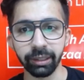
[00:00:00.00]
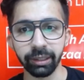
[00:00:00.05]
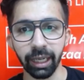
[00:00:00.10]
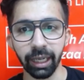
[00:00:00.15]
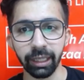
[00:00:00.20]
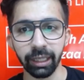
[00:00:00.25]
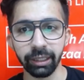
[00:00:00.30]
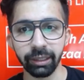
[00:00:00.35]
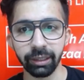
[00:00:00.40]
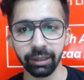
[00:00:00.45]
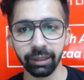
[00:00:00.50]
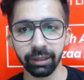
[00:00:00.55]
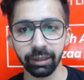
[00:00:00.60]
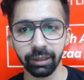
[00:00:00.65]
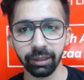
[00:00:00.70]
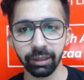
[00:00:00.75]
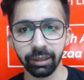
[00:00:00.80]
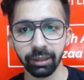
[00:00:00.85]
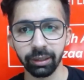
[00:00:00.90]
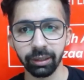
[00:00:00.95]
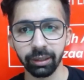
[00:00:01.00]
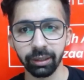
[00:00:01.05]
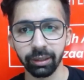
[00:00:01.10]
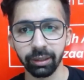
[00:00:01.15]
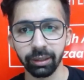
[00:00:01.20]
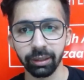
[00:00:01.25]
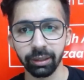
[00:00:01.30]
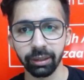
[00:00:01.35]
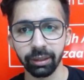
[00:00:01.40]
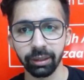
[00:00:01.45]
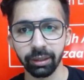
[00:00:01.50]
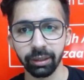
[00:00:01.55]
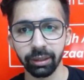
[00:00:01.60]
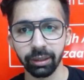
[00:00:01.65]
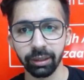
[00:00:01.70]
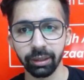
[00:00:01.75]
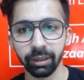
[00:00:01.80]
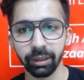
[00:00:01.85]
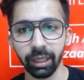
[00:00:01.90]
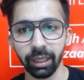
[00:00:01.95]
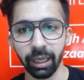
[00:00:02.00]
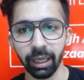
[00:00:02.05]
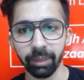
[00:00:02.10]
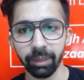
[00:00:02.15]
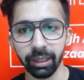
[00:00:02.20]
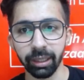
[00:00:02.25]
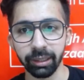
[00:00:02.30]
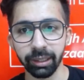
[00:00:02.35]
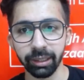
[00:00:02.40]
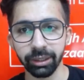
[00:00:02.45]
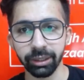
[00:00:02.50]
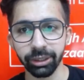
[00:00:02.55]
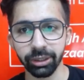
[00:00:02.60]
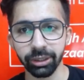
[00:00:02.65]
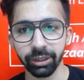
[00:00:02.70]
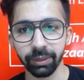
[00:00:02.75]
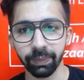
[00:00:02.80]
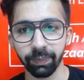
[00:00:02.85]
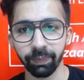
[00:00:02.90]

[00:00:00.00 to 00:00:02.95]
talent. I'm artist.